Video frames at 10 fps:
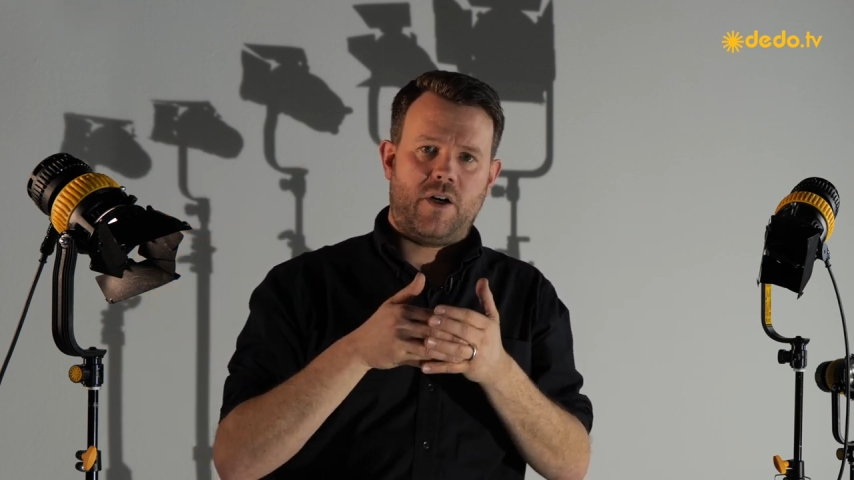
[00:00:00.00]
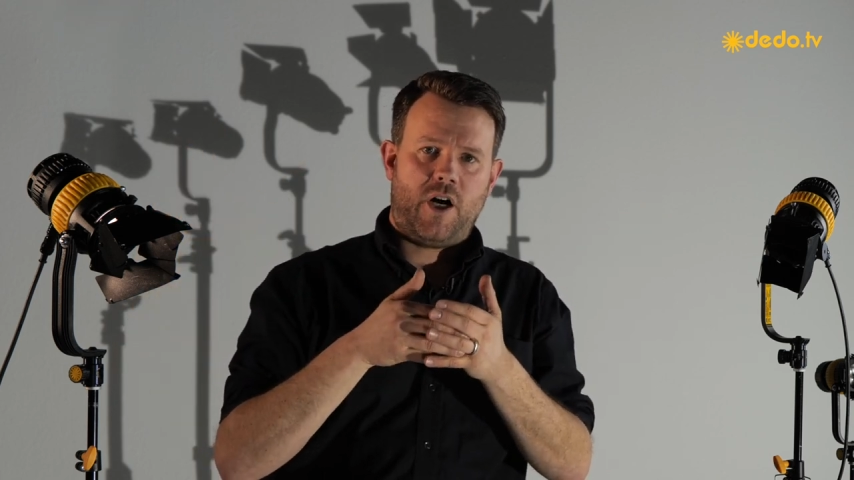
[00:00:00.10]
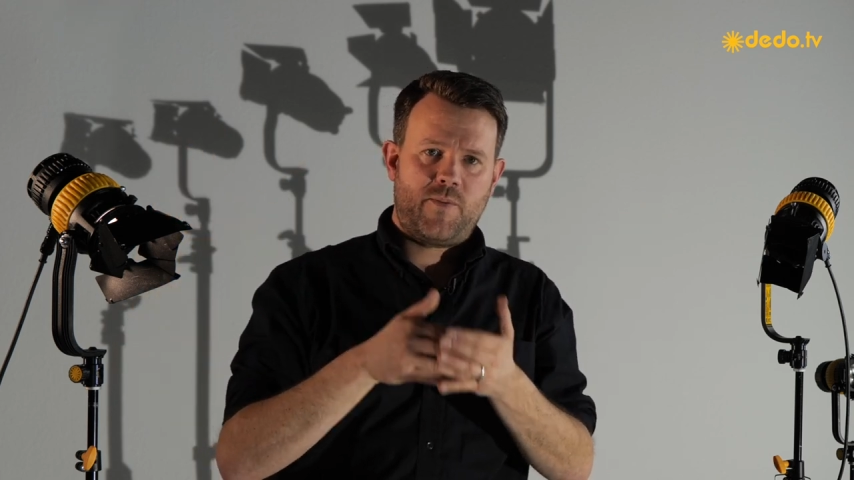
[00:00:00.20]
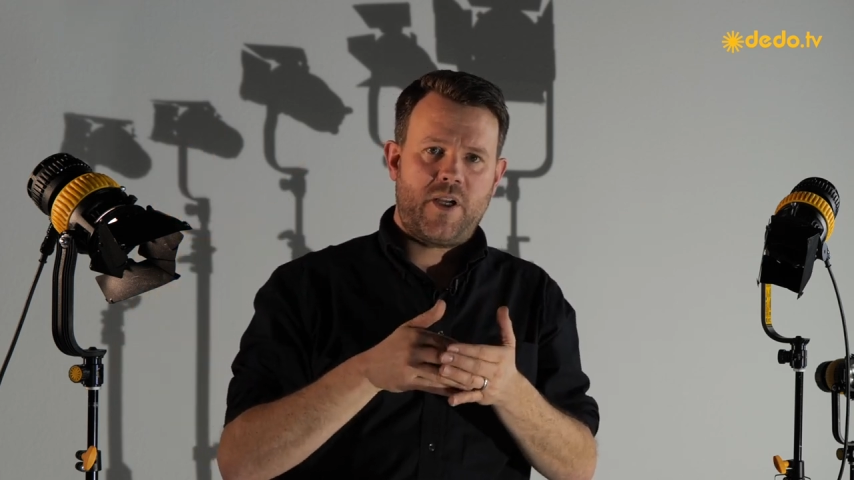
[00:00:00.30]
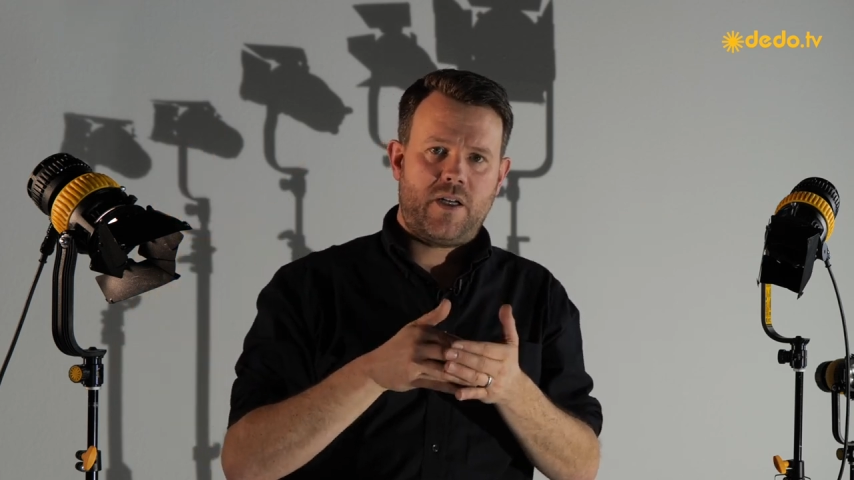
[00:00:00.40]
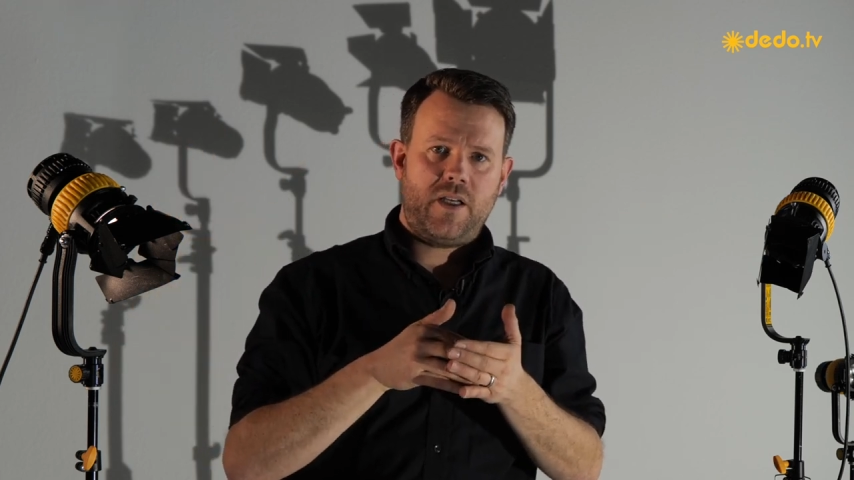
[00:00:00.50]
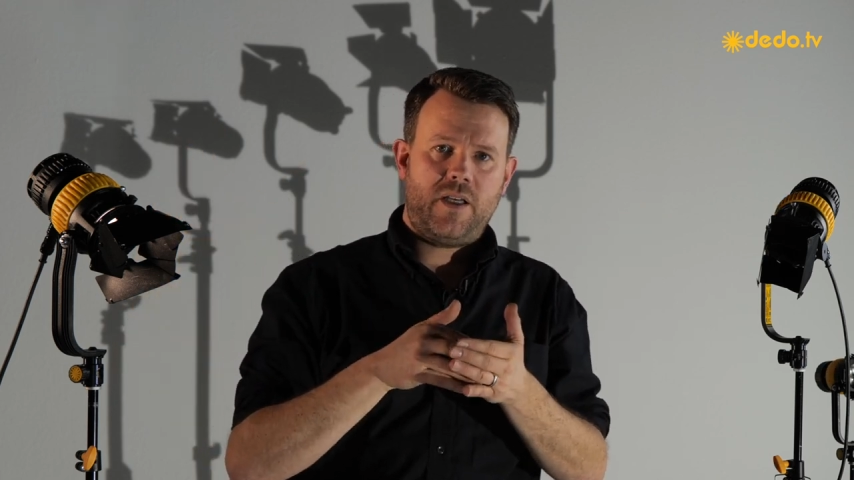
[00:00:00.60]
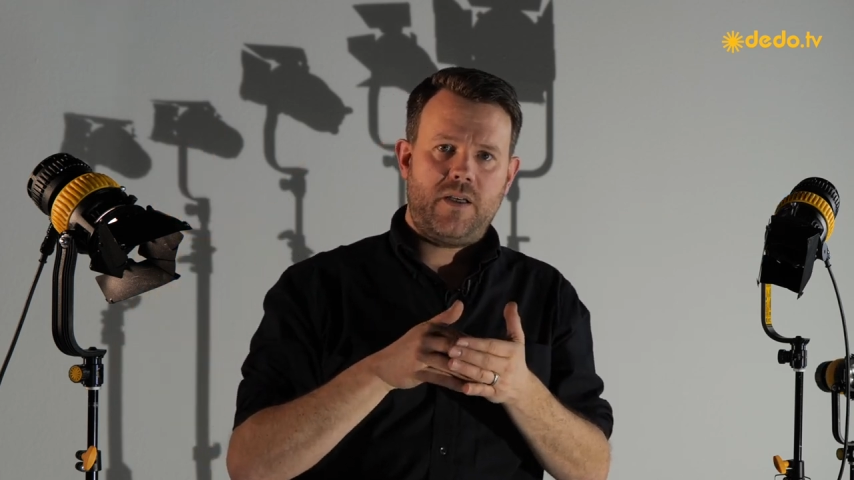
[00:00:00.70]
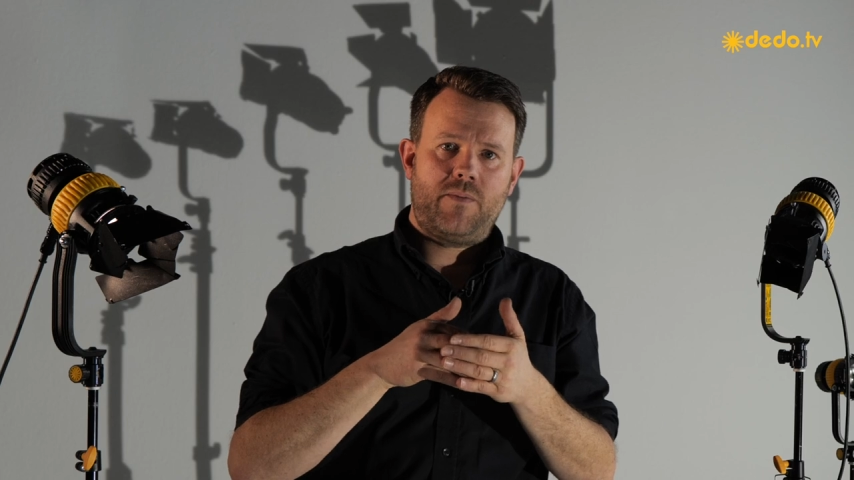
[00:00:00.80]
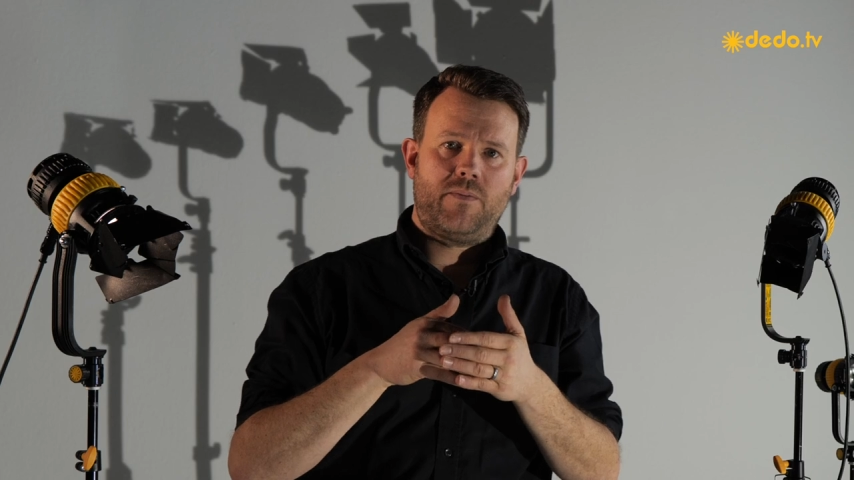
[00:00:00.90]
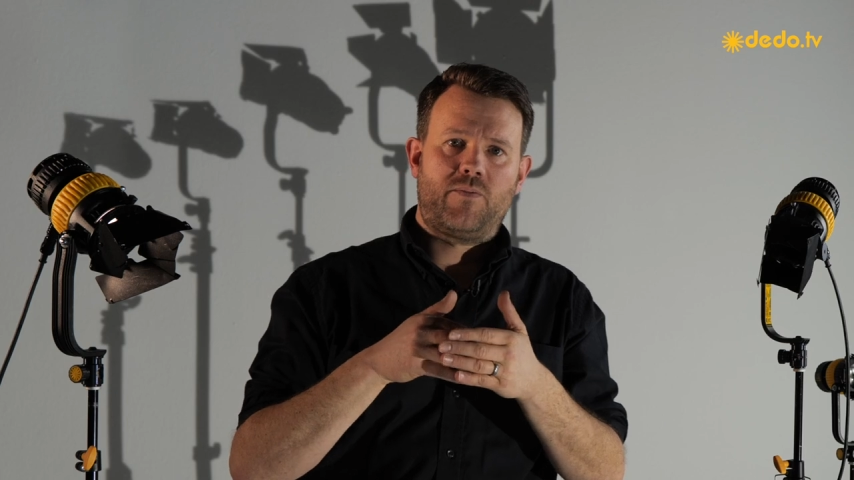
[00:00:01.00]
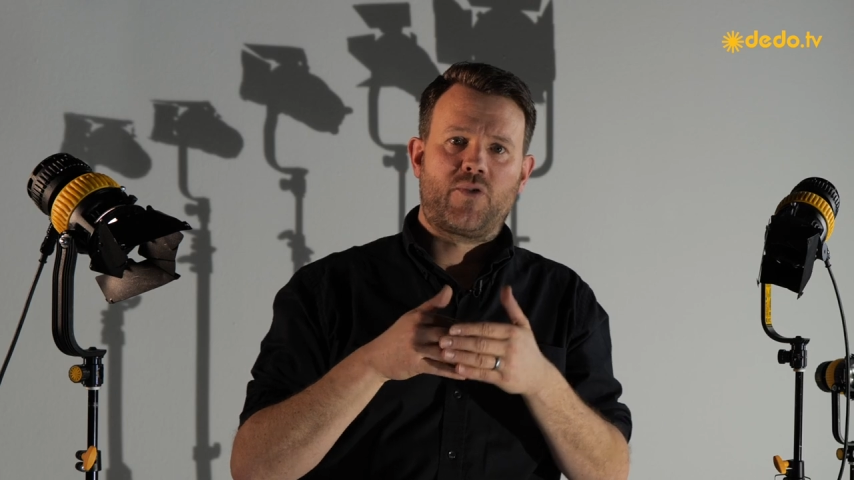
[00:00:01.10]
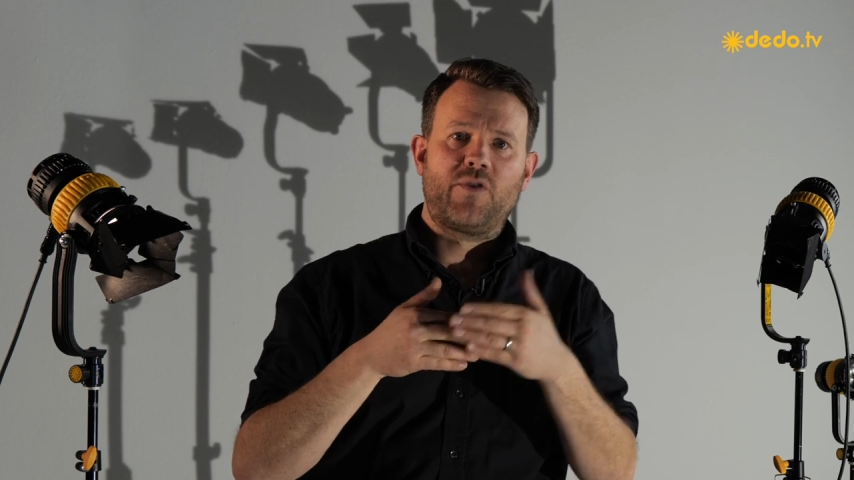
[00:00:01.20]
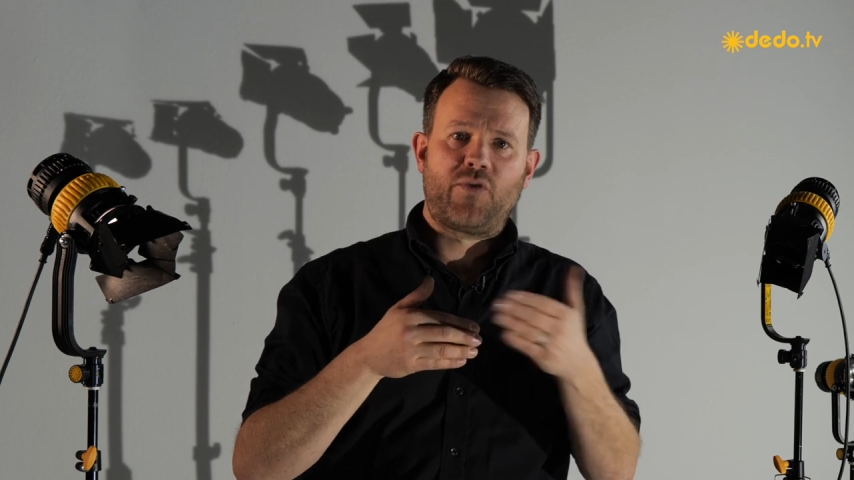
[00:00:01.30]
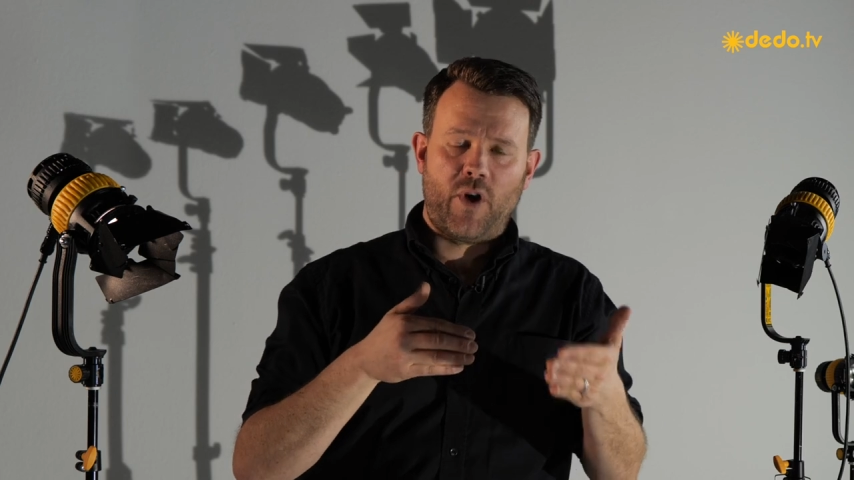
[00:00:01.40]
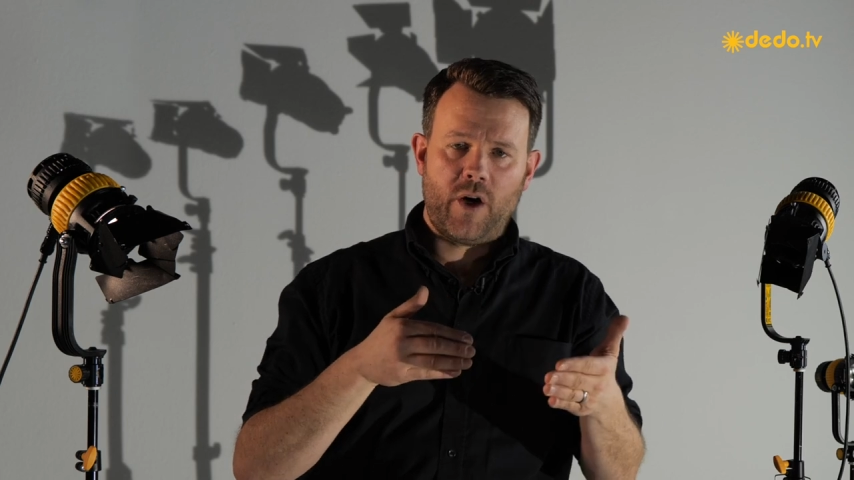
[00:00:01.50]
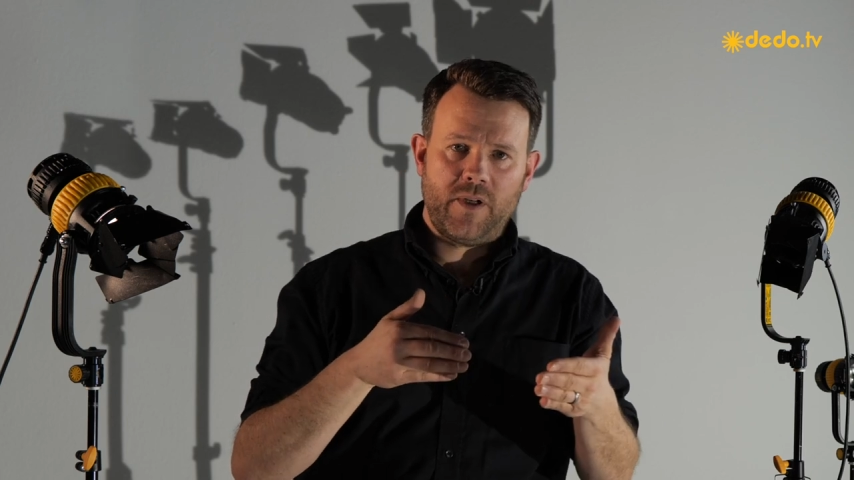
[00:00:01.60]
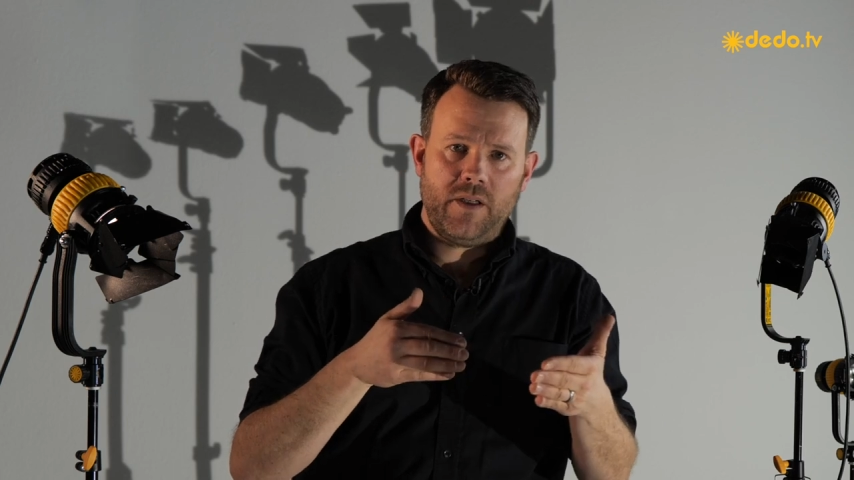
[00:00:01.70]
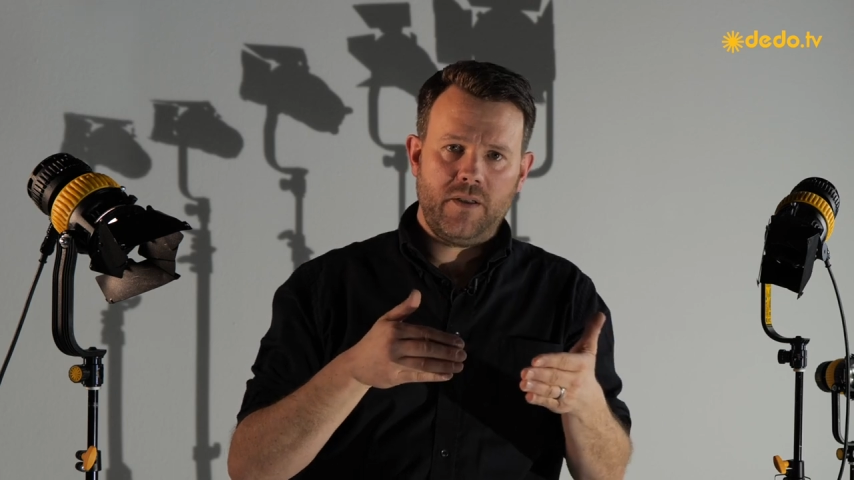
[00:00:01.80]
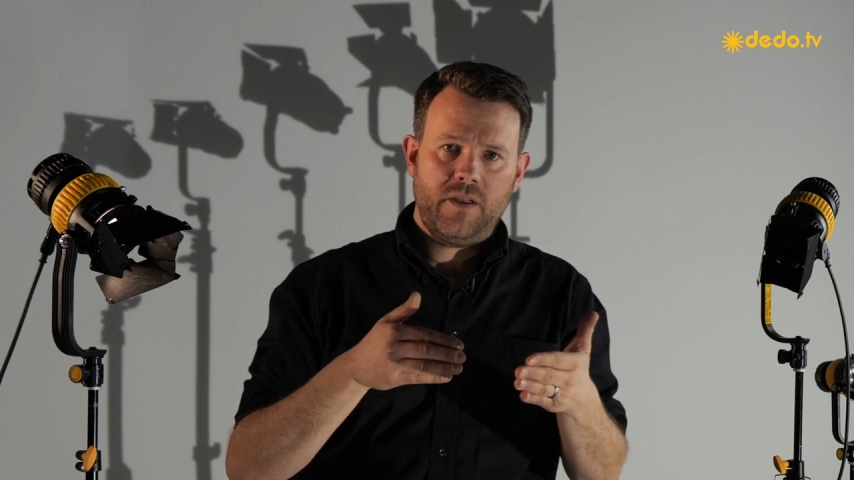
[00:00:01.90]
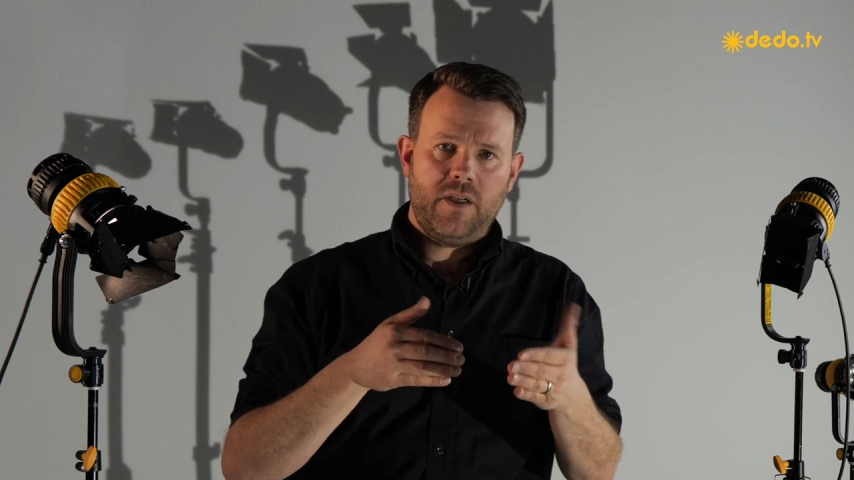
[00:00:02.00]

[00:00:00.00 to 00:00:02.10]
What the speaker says: optically preferable,